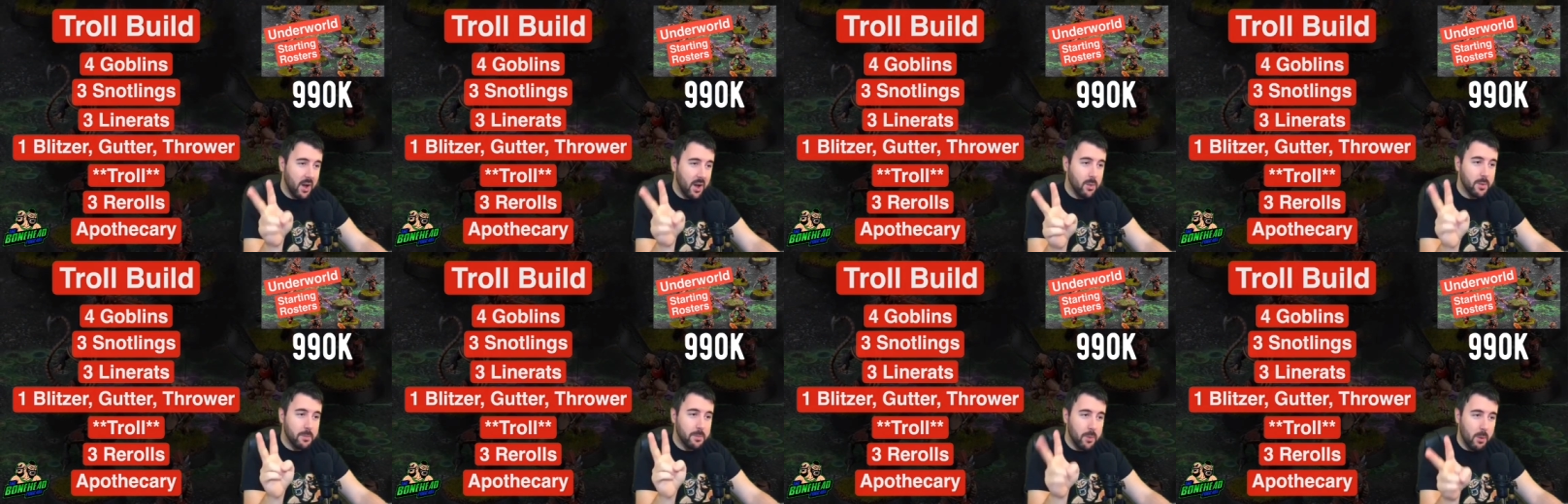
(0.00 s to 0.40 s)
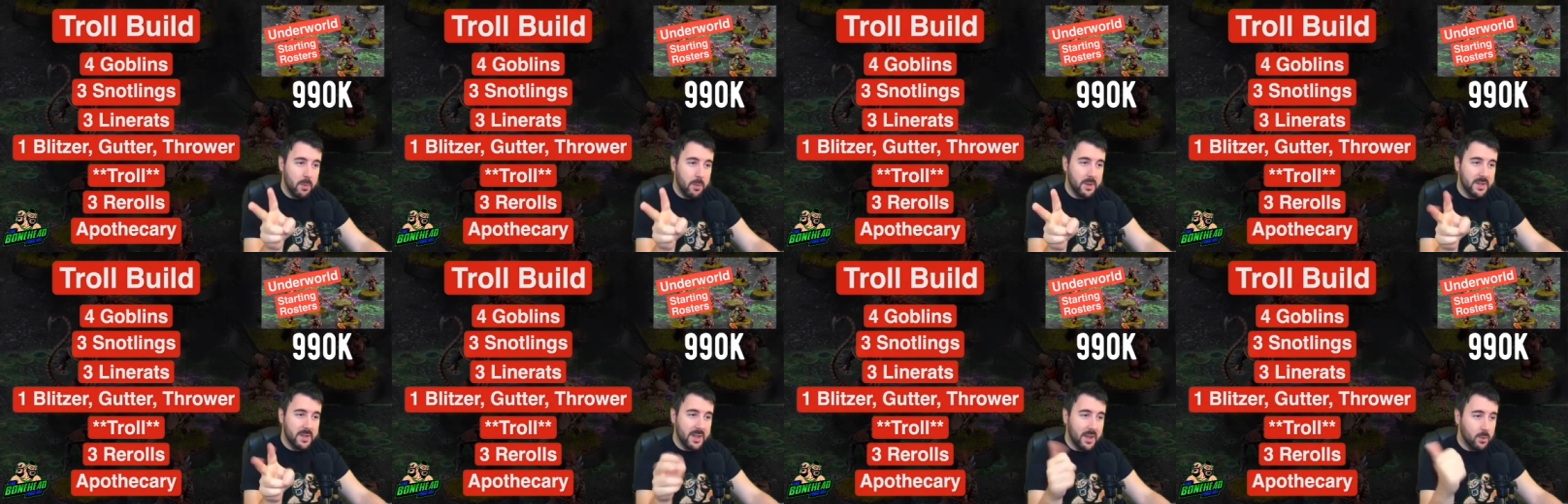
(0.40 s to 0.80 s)
I would
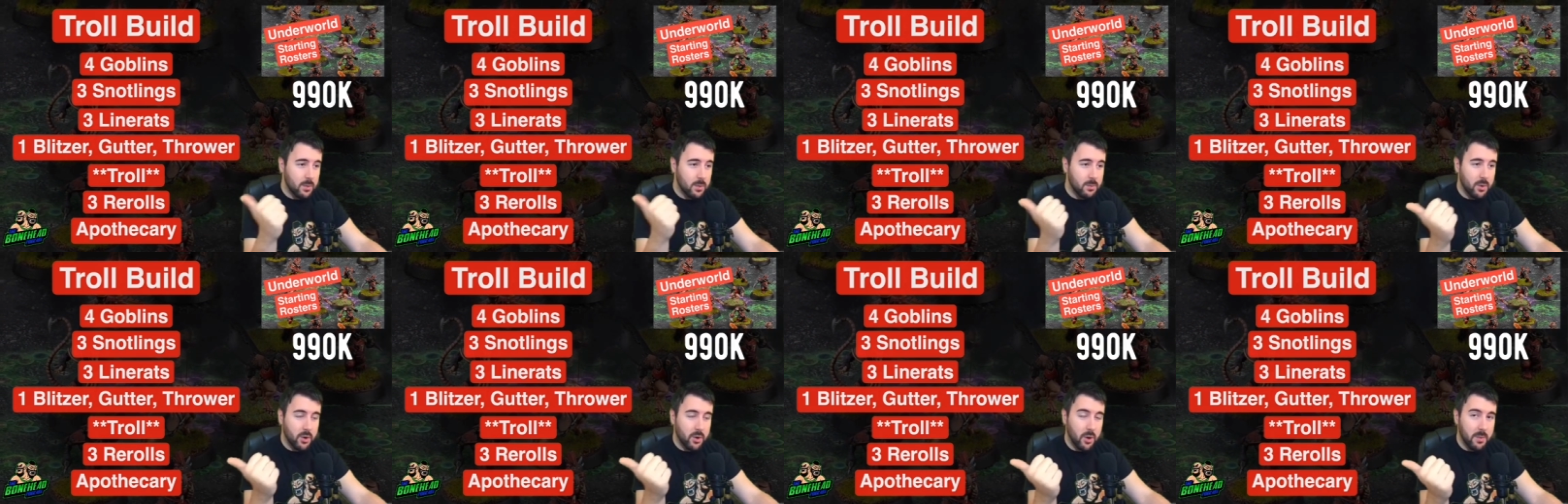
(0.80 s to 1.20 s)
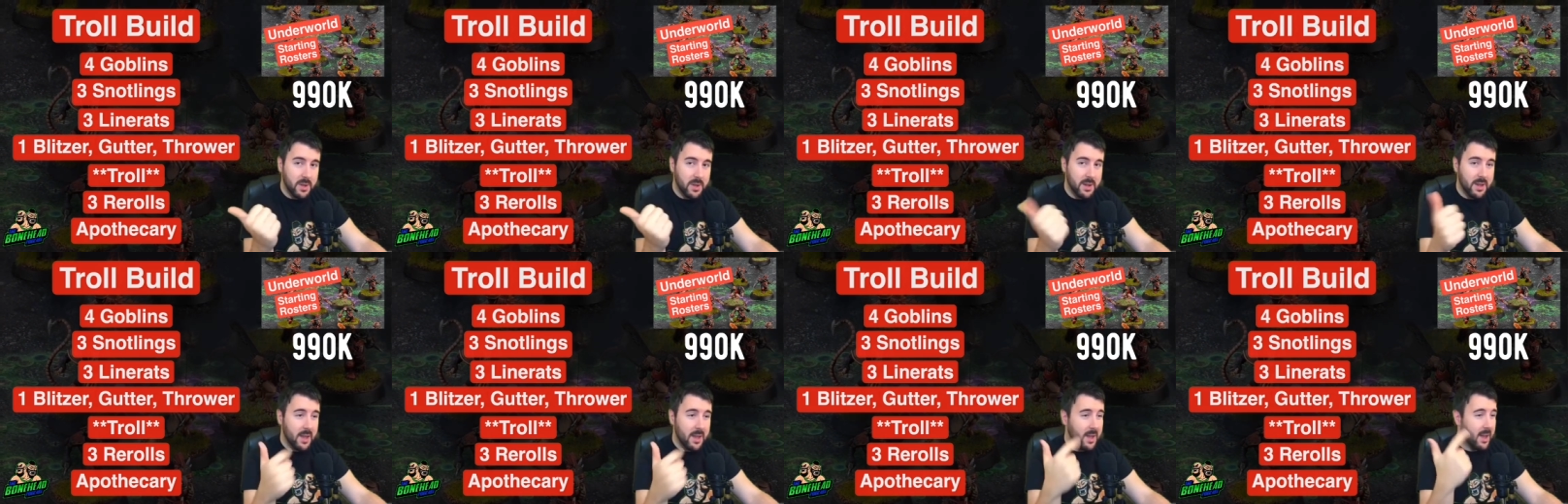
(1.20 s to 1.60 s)
probably take one more
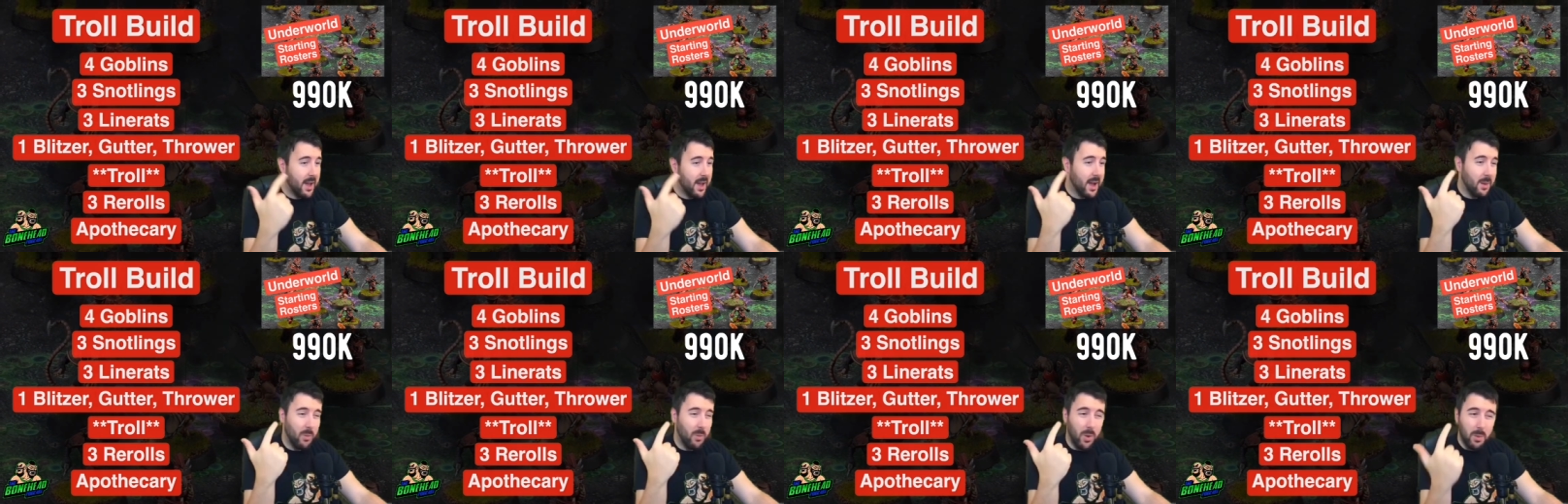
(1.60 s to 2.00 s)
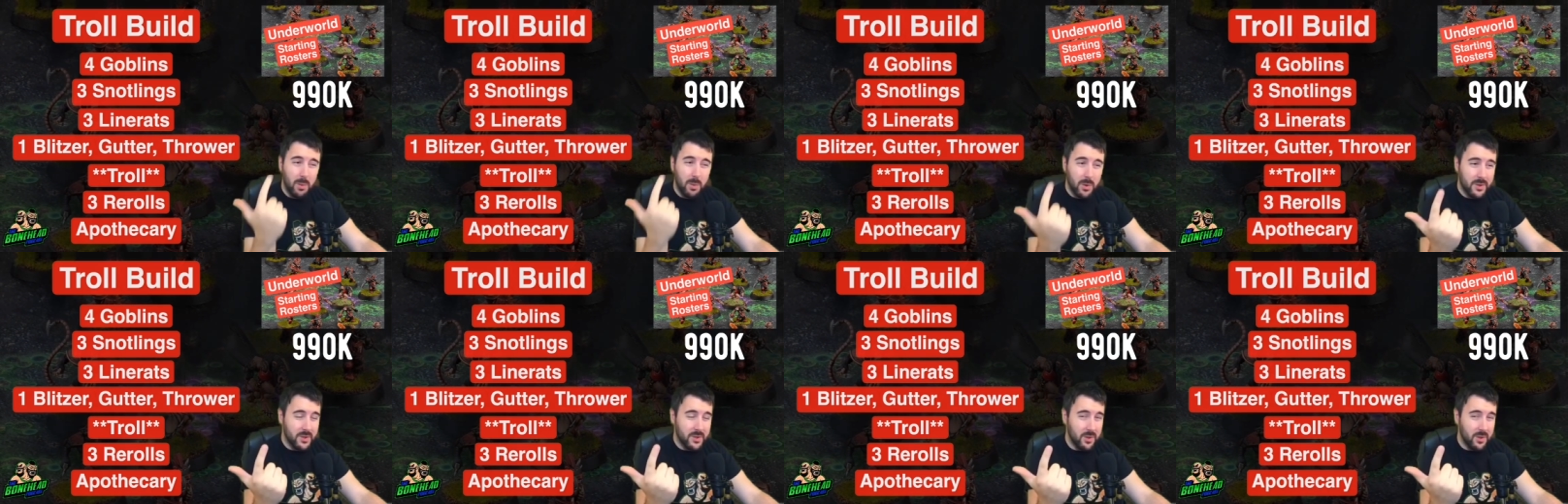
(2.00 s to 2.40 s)
Goblin and one
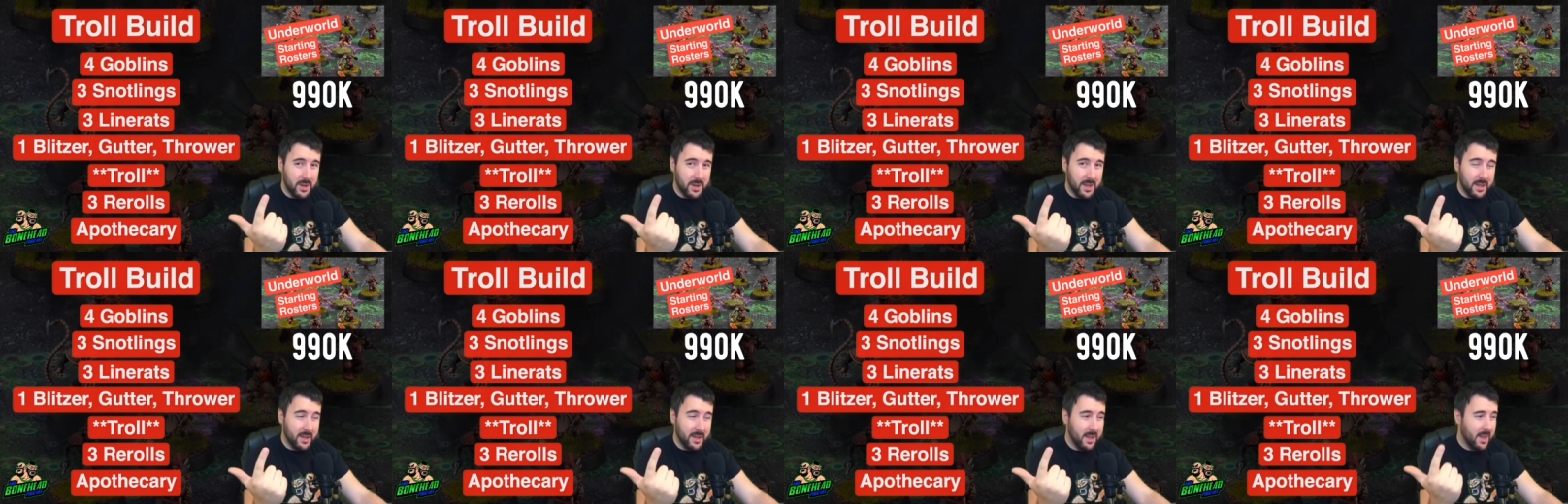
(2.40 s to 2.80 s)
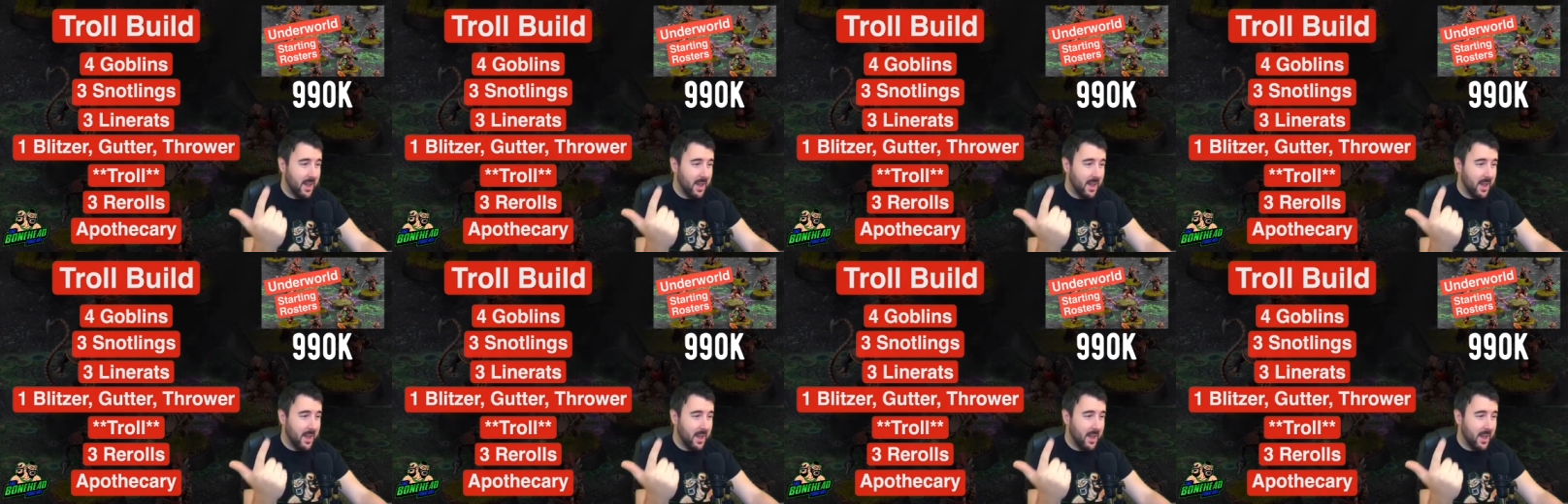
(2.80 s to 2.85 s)
more Snotling